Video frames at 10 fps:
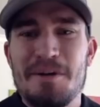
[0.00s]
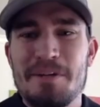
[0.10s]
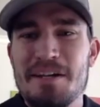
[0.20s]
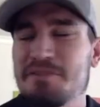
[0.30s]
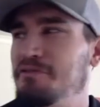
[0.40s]
going
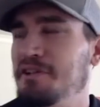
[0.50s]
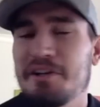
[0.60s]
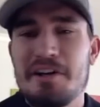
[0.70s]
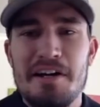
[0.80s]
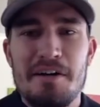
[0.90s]
to have to
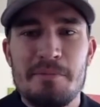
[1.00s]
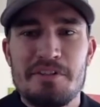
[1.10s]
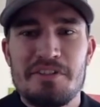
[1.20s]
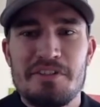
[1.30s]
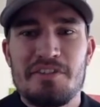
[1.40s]
figure out how
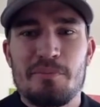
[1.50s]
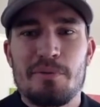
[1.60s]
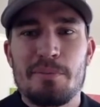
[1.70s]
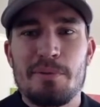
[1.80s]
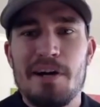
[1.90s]
much of this is
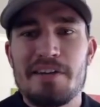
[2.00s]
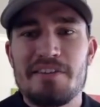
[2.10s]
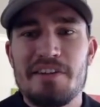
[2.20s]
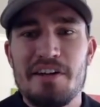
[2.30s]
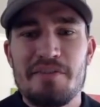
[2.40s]

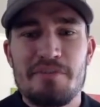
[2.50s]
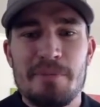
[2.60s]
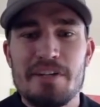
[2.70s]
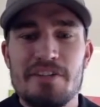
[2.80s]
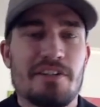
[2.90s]
proprietary
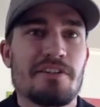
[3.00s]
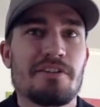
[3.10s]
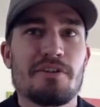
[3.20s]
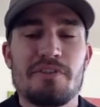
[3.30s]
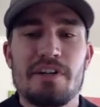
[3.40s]
information. I don't
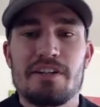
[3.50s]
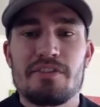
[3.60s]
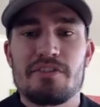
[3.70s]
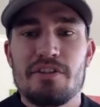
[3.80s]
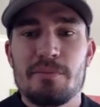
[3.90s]
know if I can
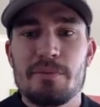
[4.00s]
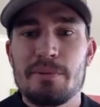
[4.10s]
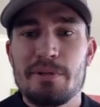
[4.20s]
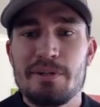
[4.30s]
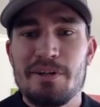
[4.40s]
just go be
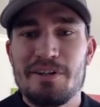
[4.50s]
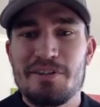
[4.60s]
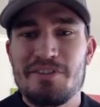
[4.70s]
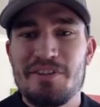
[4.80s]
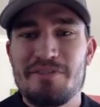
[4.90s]
putting all their
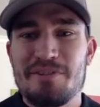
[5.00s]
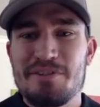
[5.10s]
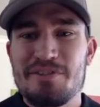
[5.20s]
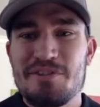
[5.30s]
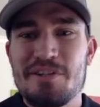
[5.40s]
stuff on the
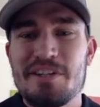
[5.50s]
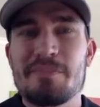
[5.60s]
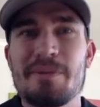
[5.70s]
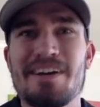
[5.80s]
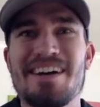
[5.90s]
streets,
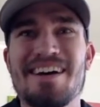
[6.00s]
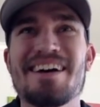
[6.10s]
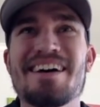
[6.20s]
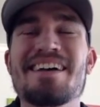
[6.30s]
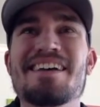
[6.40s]
but
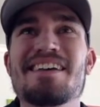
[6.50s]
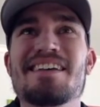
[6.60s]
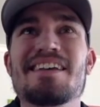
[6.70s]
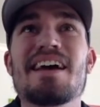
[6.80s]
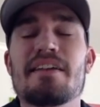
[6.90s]
I
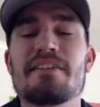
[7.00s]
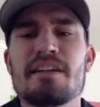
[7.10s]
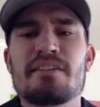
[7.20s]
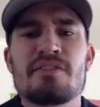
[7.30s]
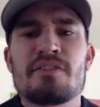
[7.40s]

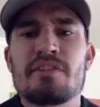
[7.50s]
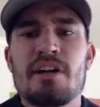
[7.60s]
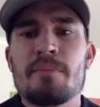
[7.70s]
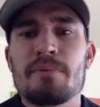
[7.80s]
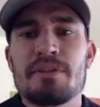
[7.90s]
think just a
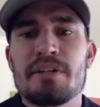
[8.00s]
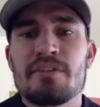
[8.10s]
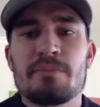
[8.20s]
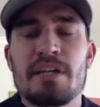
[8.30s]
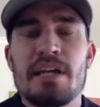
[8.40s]
couple
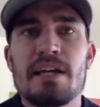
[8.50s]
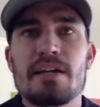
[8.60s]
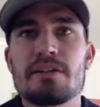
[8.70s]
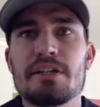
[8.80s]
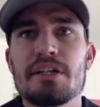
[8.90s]
things
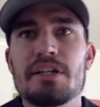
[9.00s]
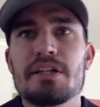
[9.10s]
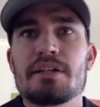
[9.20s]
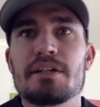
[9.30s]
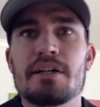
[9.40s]

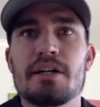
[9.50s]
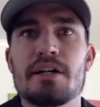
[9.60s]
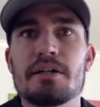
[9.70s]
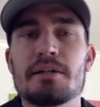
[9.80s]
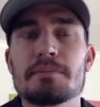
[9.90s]
mechanically,
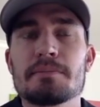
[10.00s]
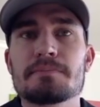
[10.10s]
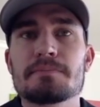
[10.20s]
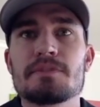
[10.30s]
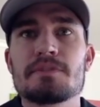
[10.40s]

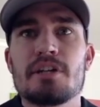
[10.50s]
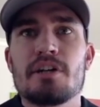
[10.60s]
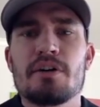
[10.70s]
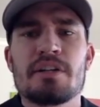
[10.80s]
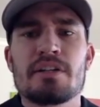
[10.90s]
and
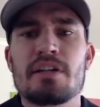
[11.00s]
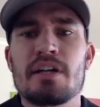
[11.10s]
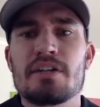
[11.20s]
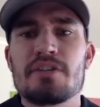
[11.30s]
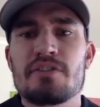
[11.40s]
then
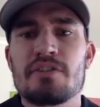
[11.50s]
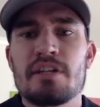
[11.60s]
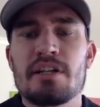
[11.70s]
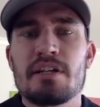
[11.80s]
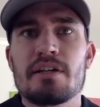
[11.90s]
kind of just
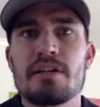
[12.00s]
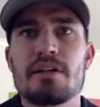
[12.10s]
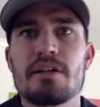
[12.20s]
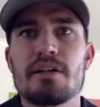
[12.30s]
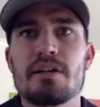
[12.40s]
getting
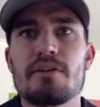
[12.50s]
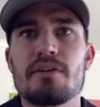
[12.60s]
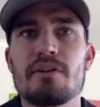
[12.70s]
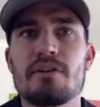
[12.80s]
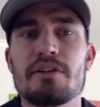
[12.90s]

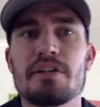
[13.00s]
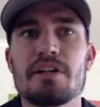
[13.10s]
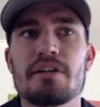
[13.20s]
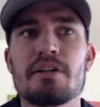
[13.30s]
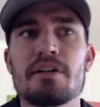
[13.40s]
on their